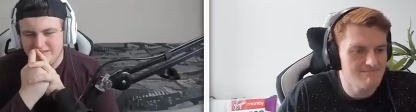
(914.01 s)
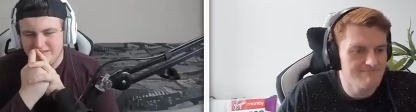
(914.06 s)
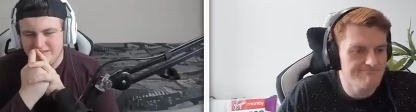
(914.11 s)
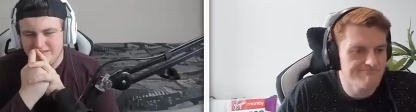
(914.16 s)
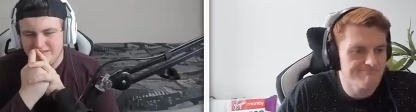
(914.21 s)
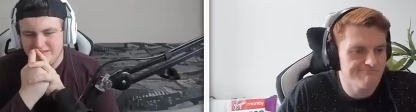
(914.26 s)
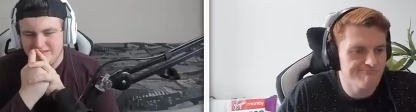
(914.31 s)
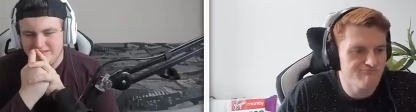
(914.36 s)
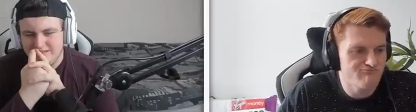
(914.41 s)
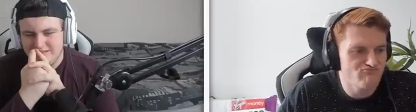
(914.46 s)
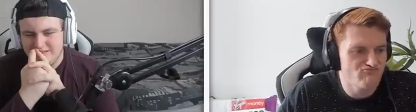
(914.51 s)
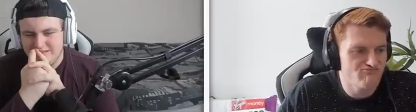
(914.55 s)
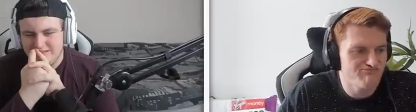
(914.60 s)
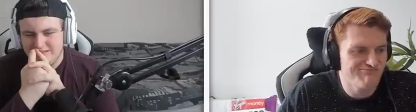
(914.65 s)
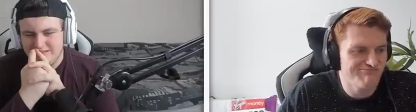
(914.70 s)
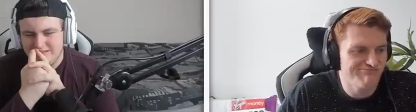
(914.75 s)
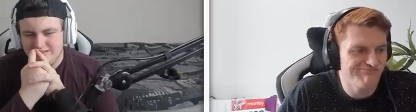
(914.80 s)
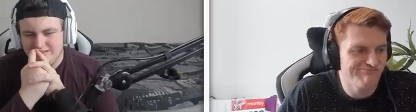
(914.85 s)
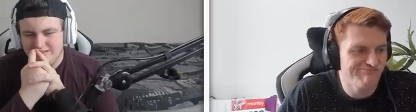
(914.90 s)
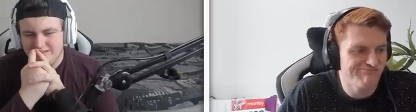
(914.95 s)

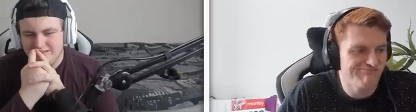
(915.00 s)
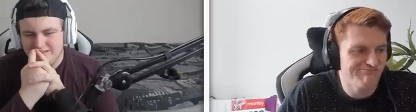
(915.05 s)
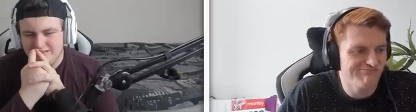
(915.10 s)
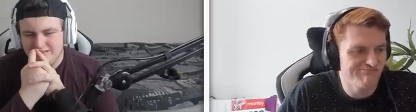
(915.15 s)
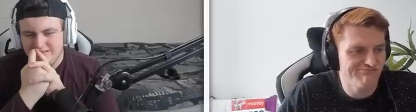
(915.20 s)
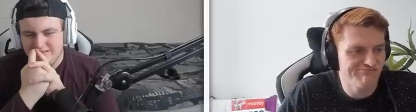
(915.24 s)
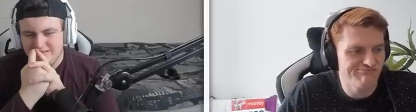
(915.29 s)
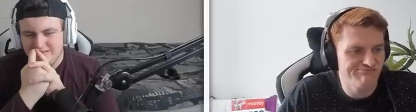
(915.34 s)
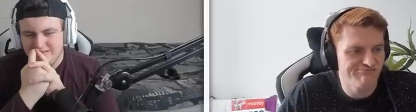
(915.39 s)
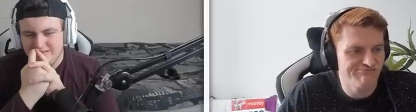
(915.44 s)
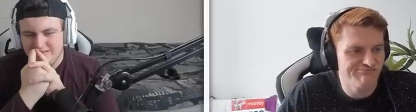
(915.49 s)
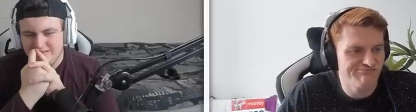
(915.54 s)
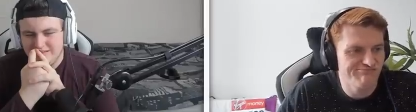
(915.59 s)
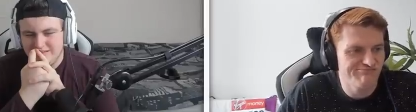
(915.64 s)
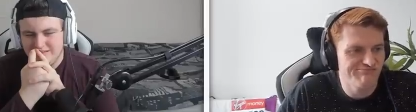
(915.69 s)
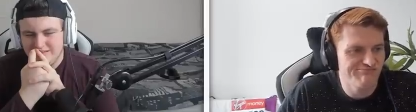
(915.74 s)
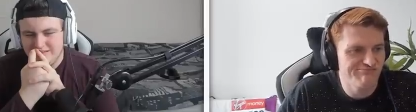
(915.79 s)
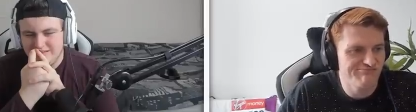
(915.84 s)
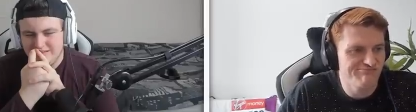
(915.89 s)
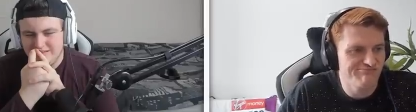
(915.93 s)

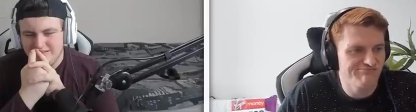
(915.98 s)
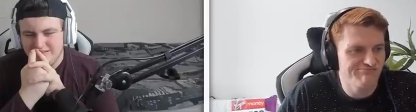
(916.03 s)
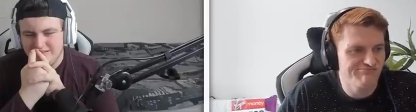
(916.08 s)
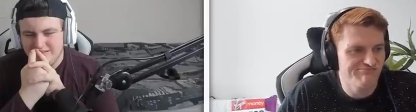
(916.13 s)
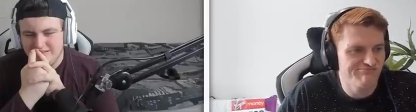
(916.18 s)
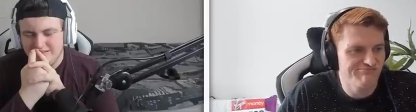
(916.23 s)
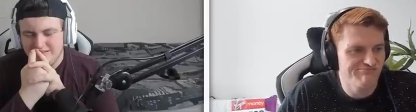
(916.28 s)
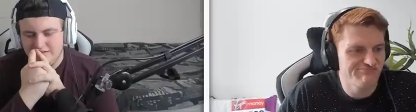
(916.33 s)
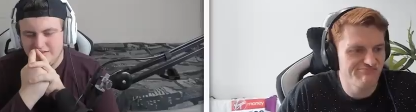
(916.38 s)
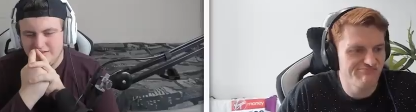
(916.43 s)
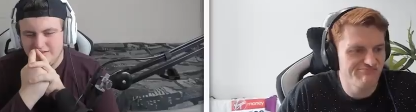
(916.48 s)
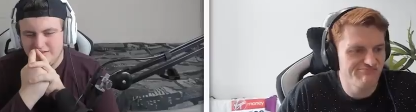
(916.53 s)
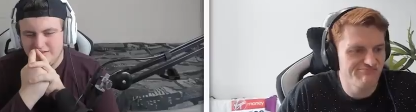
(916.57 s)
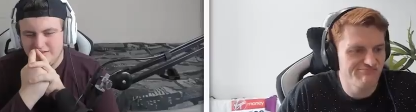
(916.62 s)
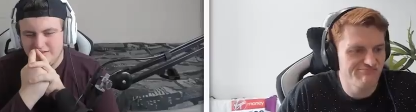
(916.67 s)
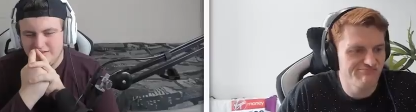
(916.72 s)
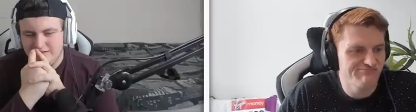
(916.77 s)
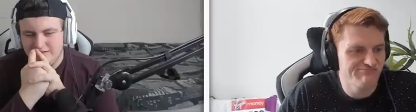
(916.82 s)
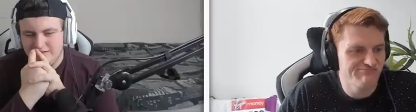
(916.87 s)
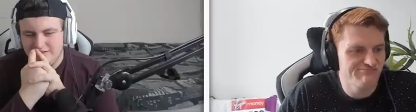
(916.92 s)

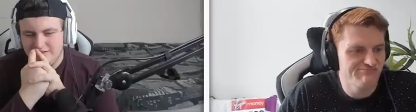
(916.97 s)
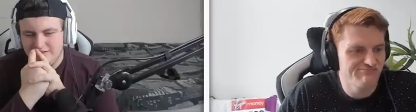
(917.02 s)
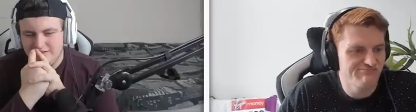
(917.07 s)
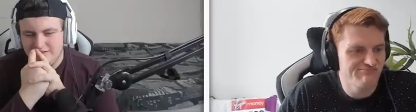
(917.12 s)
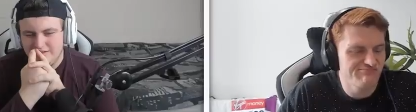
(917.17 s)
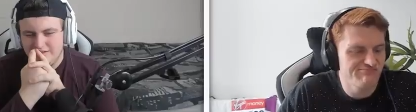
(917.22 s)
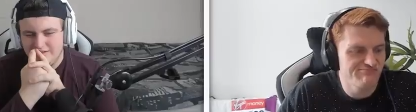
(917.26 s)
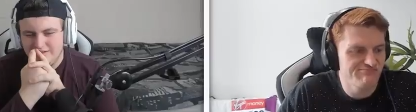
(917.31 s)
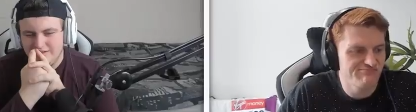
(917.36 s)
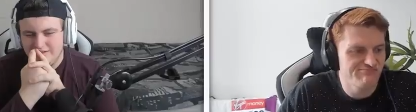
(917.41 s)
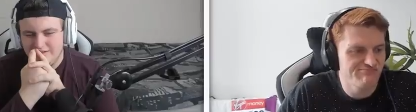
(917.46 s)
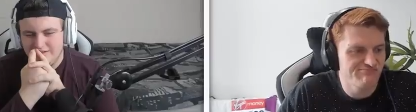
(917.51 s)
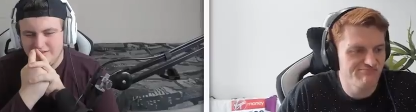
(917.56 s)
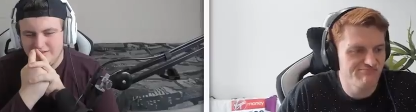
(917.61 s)
No one is speaking in this clip.